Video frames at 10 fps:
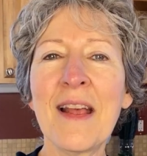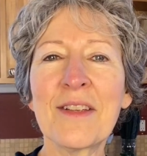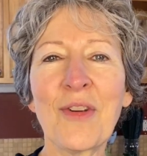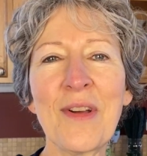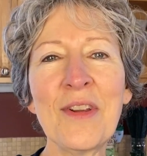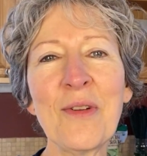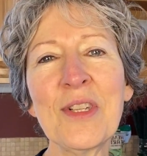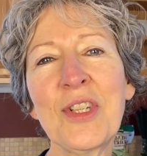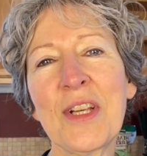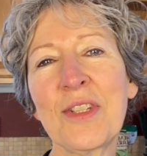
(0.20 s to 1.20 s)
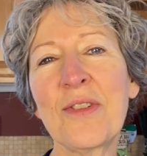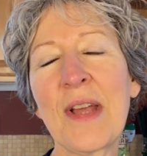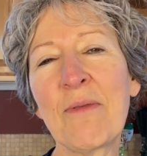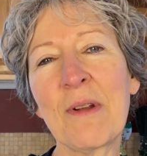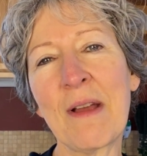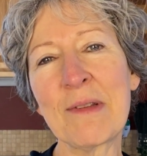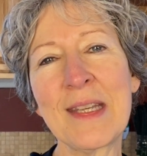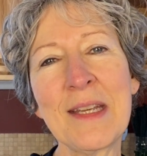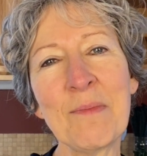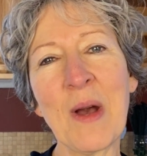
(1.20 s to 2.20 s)
So I noticed yesterday when I was
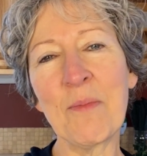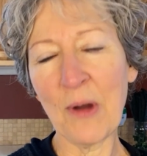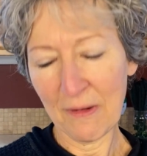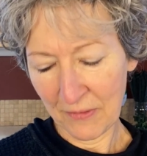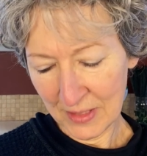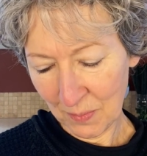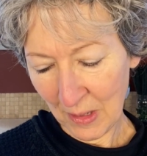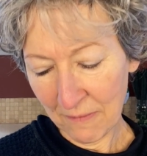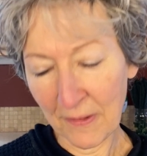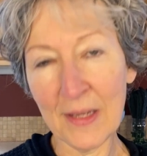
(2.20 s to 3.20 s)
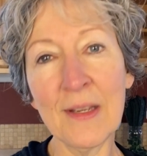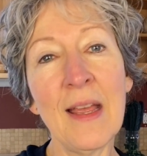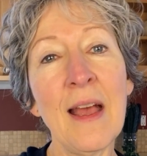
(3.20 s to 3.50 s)
eating my breakfast muffin,